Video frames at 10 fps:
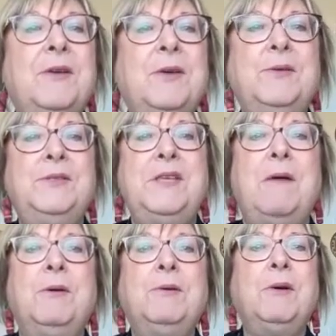who's
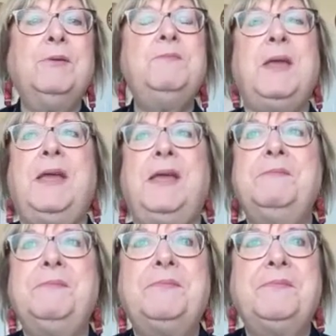now a grown
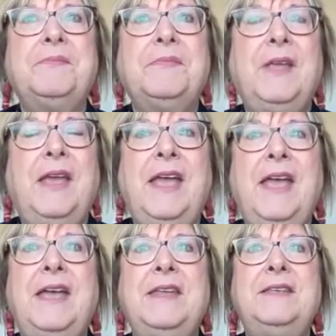man
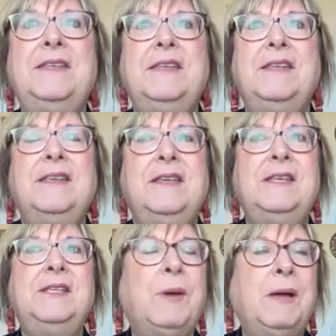and
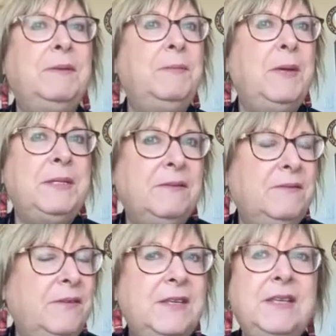he's probably been
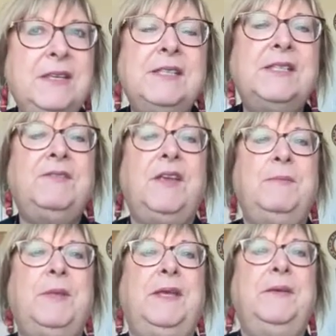defending his
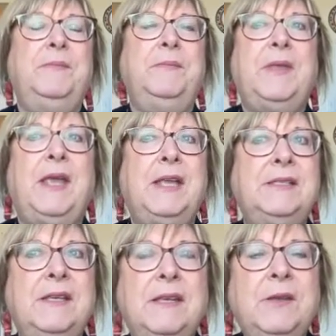family
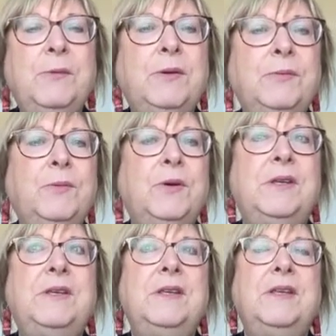as anyone
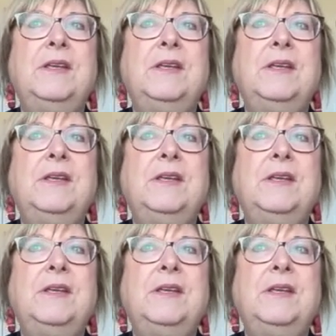would.